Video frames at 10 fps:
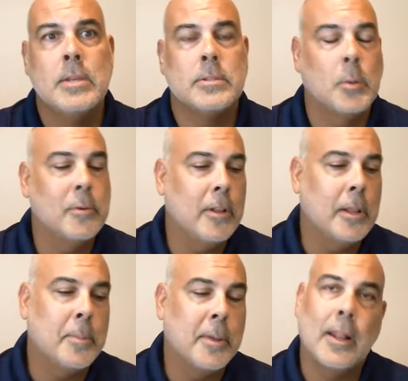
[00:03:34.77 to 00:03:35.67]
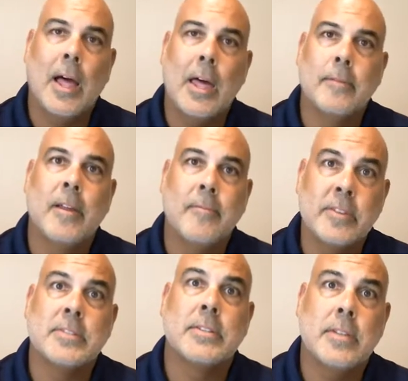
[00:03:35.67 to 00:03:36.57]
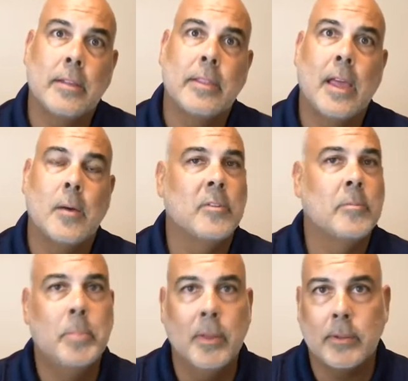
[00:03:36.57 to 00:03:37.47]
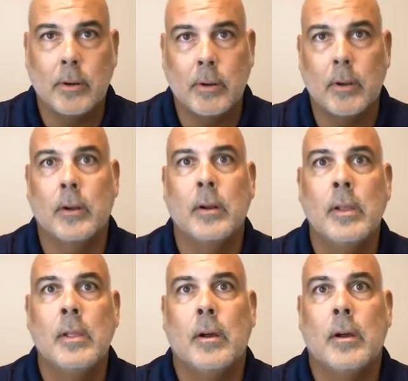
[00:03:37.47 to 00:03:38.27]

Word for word: so we really put a lot of emphasis on that we built our our,